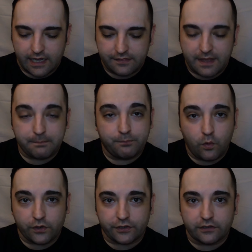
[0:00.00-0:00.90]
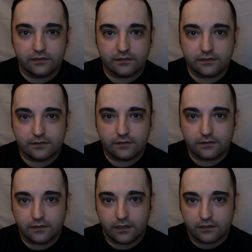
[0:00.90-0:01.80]
that border
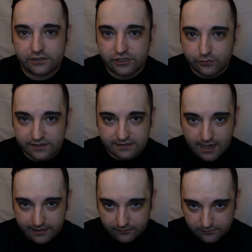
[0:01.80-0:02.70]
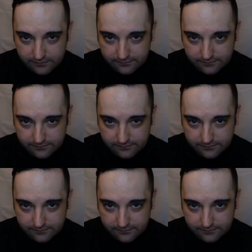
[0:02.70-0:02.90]
on suicidal.